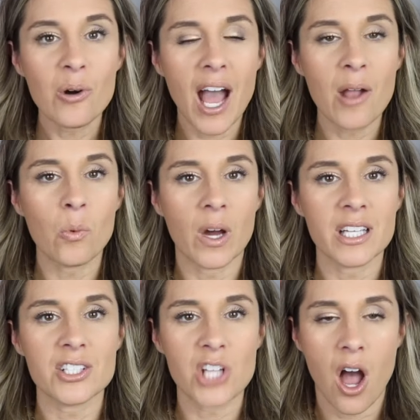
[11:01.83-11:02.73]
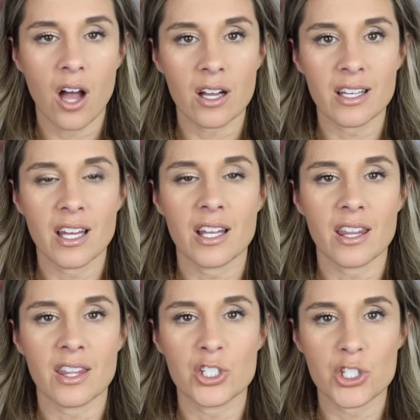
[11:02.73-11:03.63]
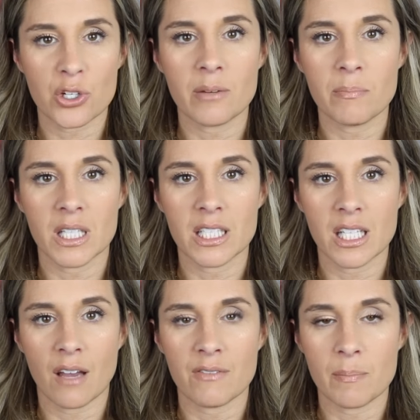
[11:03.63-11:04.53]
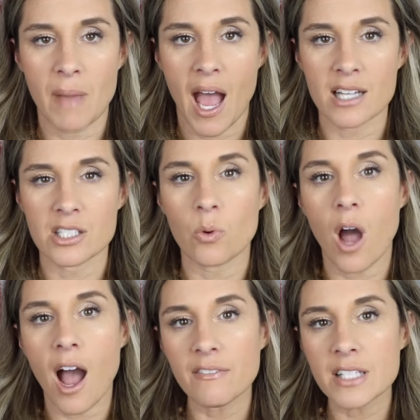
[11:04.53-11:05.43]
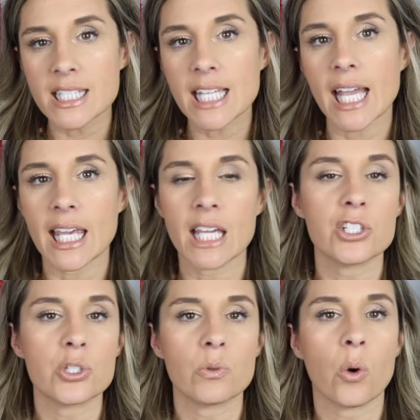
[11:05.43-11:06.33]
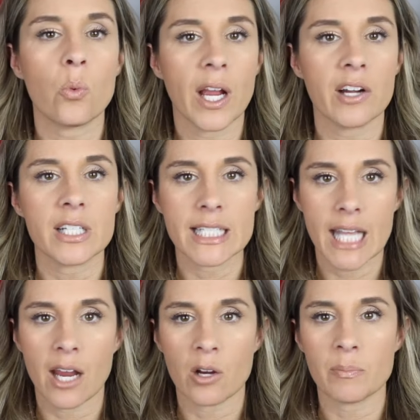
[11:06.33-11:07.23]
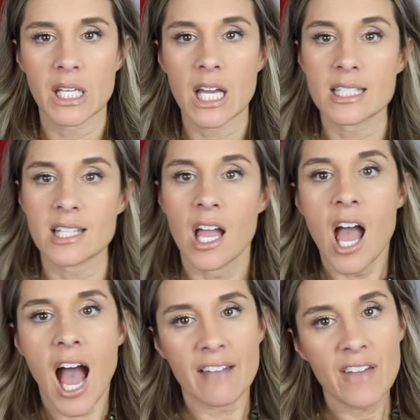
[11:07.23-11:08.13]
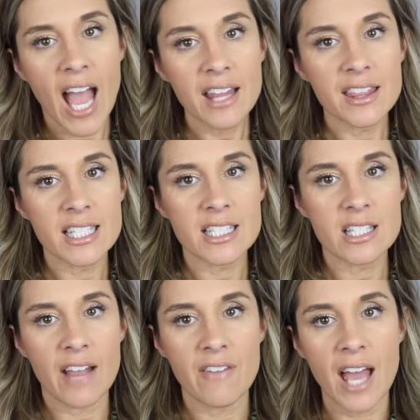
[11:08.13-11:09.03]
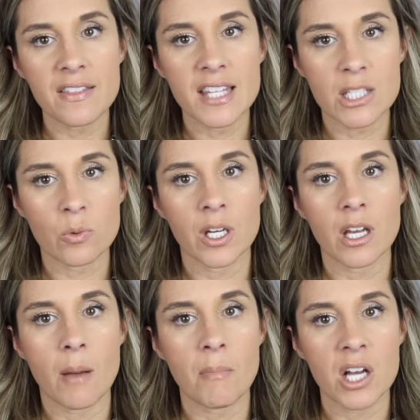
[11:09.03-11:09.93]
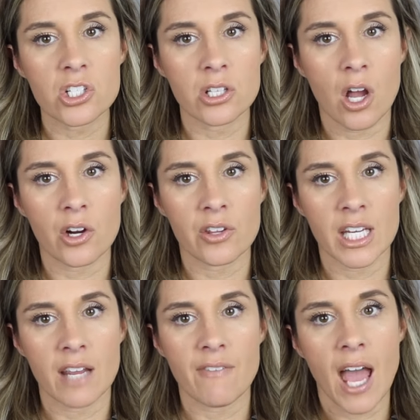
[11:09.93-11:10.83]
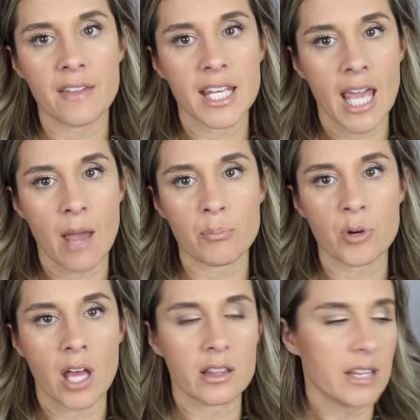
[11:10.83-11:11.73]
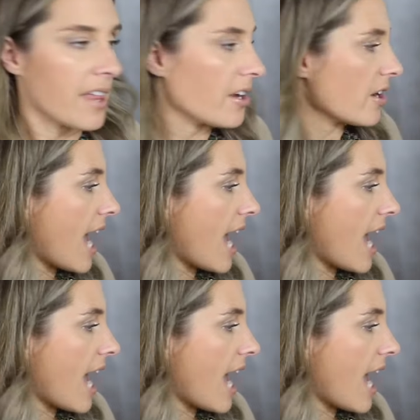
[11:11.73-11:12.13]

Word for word: I want to talk the durability of the bag. So obviously I can't do a wear and tear because I've had this I've had this one much longer than I've had the Empreinte leather.